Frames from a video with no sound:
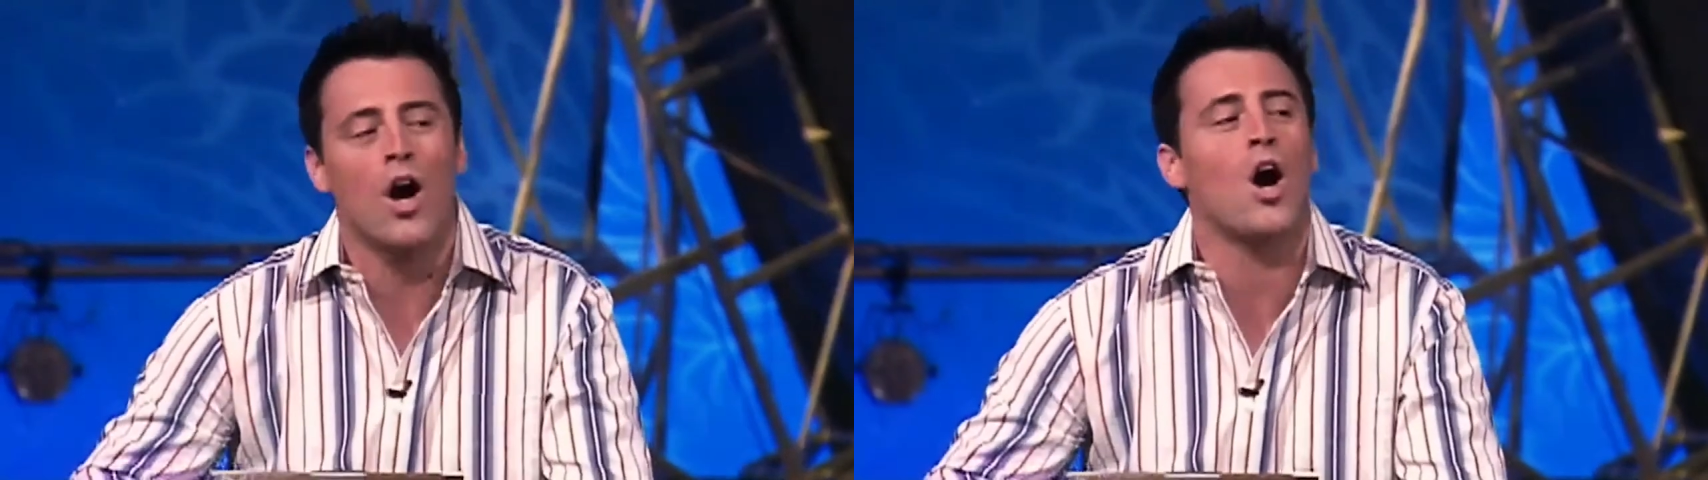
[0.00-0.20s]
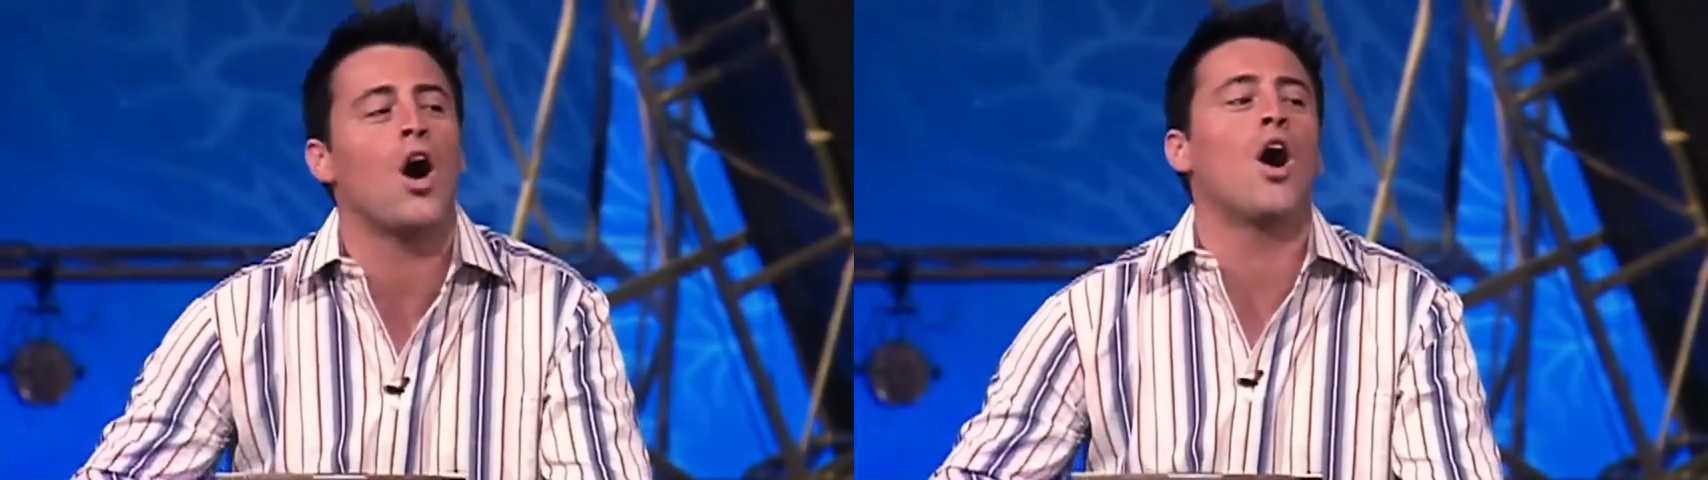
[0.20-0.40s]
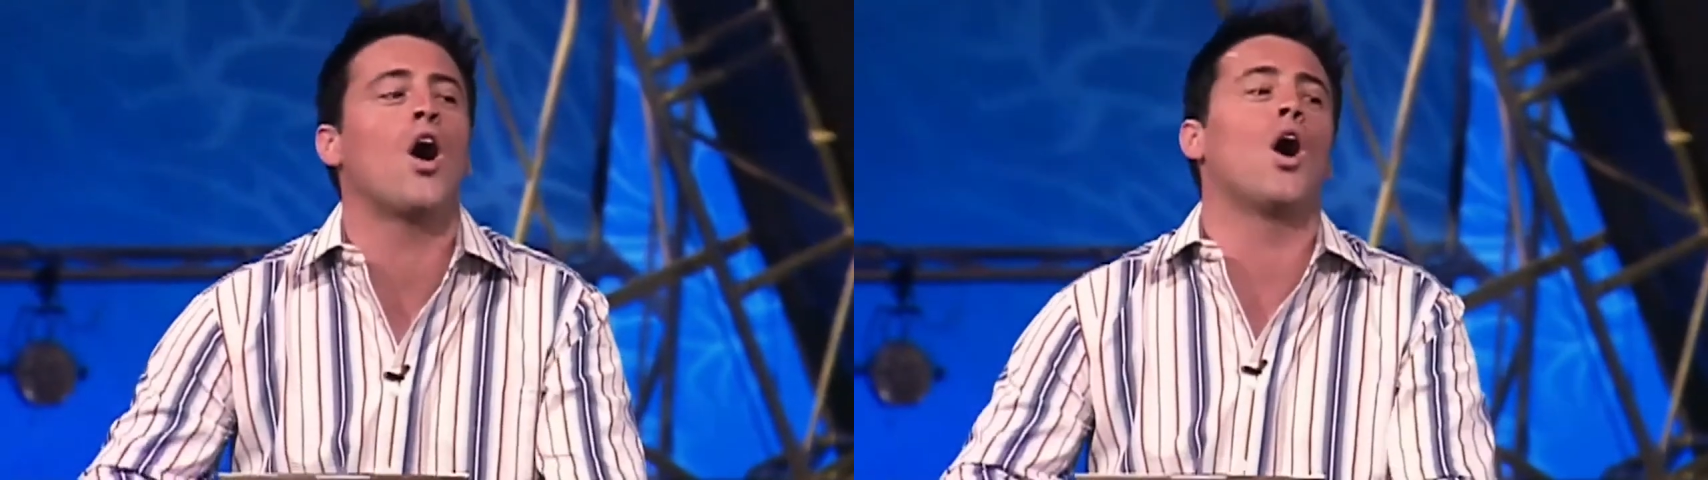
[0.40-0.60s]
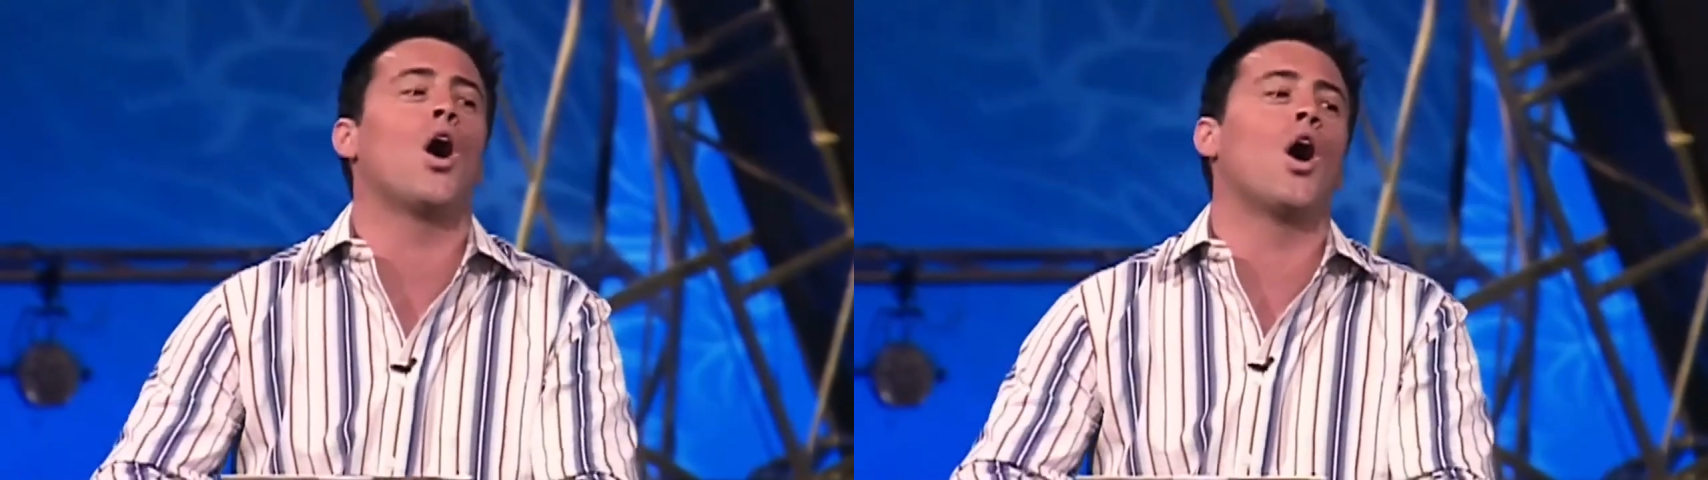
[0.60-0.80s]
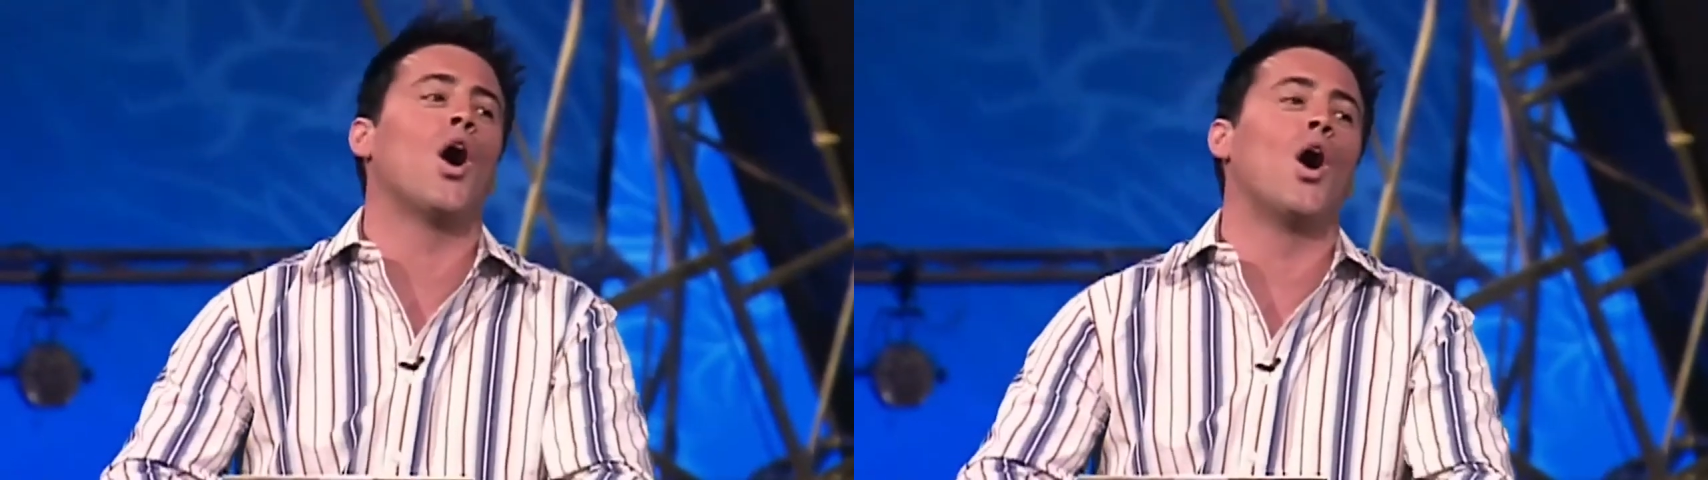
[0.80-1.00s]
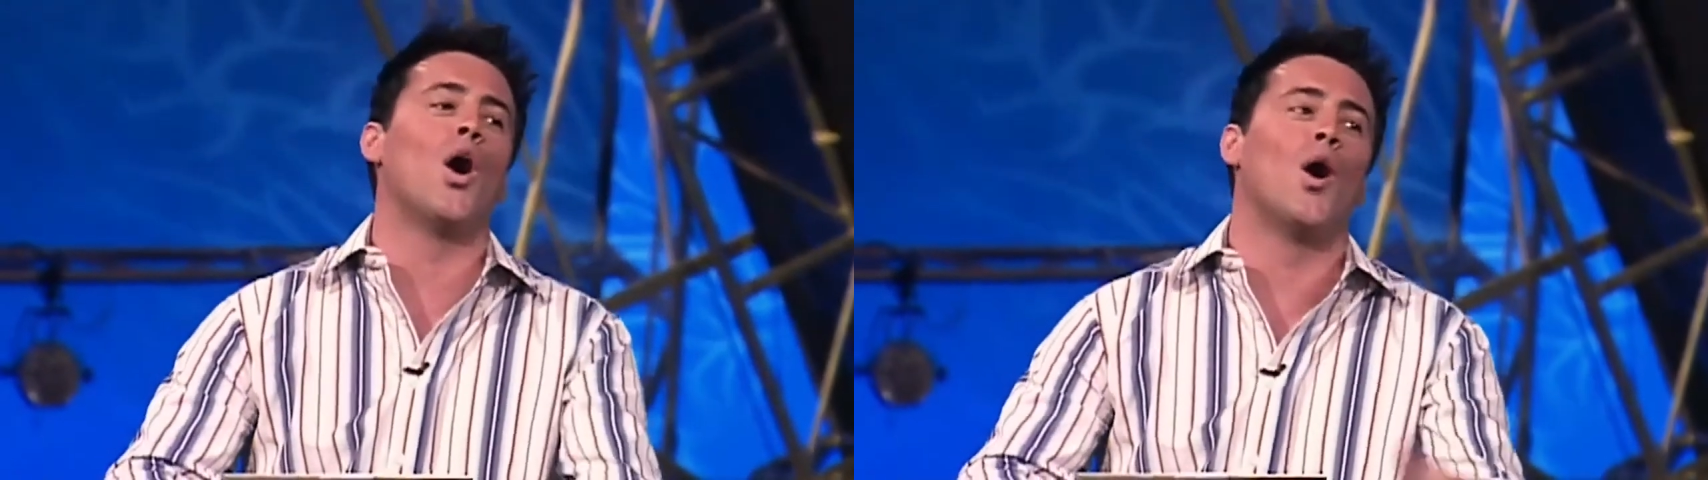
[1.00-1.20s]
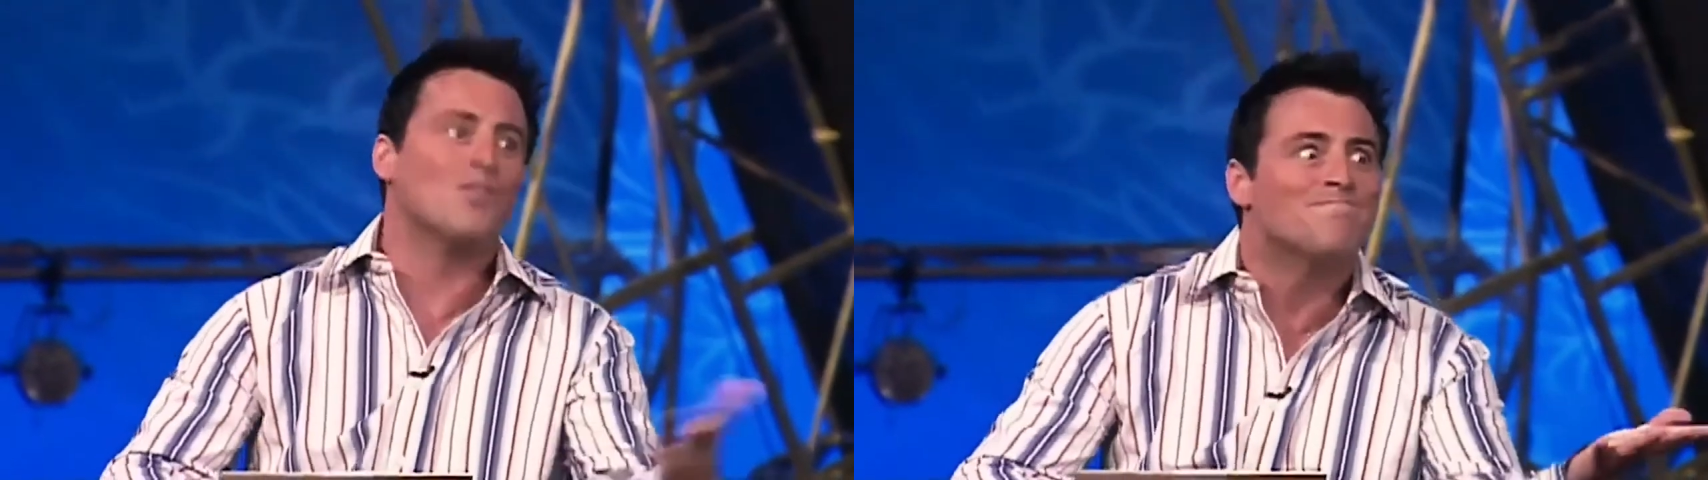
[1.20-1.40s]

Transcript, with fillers: trying to explain things